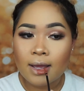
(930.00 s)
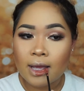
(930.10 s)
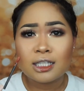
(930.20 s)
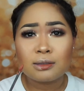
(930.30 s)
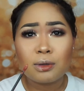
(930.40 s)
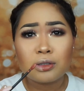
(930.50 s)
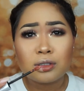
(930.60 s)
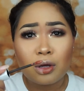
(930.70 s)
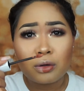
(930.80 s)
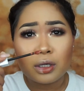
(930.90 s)
It smells
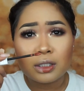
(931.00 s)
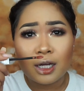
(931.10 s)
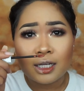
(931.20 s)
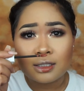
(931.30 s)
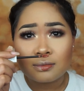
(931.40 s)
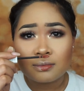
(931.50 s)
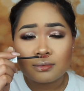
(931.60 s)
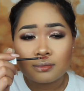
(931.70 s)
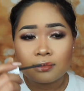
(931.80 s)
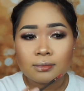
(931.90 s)
so good, guys.
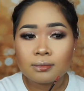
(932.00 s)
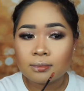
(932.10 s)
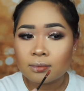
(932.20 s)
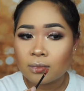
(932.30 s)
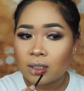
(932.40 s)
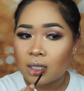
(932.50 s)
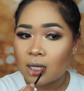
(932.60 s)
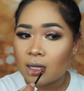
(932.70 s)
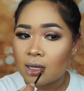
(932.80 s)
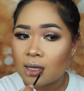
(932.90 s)

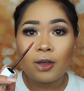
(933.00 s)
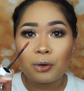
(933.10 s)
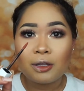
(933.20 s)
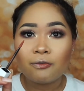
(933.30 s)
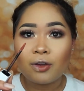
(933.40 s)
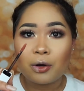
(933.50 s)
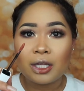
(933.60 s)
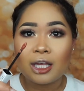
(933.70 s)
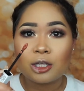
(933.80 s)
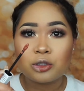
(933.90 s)
Very
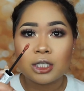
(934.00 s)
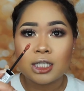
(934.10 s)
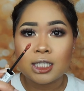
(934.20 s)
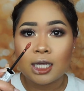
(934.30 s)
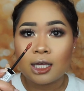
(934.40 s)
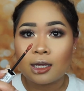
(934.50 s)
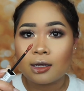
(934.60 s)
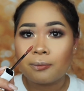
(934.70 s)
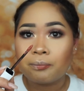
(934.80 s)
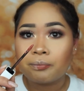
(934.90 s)
interesting
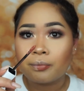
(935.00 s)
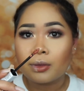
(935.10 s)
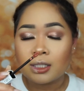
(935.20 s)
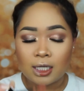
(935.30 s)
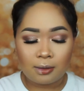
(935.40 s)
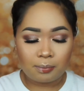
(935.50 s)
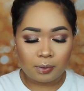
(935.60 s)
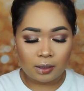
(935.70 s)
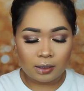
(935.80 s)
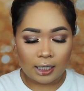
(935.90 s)
tip,
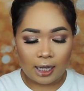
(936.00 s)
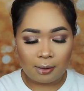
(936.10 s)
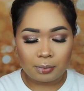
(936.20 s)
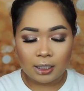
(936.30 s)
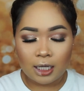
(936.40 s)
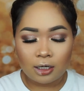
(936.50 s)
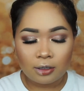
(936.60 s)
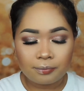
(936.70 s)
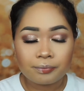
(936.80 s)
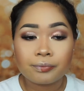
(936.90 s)
like
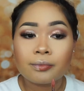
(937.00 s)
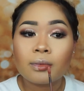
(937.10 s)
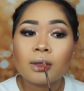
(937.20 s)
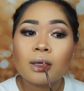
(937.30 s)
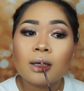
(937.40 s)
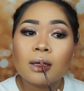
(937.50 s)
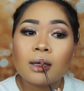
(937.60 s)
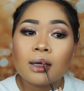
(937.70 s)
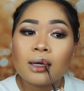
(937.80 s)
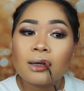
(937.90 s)
applicator.
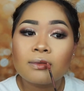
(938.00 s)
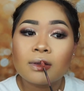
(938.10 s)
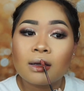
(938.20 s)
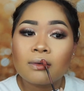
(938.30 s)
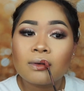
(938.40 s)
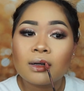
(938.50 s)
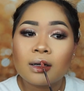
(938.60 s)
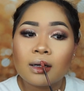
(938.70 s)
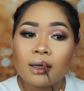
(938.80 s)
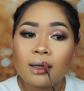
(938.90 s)
I've
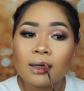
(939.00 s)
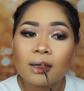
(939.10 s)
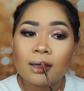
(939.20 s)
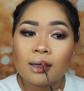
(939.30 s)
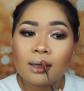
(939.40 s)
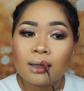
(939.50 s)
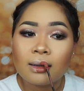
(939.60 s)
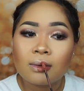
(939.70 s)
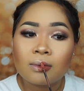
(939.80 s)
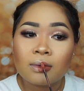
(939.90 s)
never
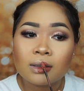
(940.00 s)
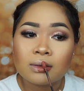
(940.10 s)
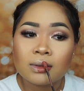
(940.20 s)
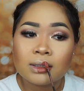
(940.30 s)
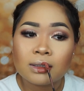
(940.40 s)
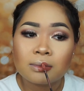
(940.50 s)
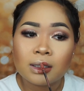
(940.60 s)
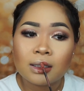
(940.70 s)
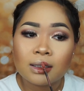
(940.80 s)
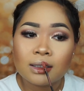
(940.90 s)
worked with something
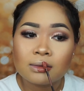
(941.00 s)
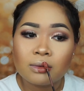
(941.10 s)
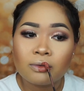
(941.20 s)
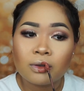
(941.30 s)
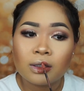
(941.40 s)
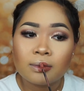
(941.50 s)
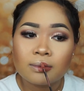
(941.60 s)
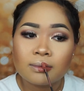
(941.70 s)
like this before.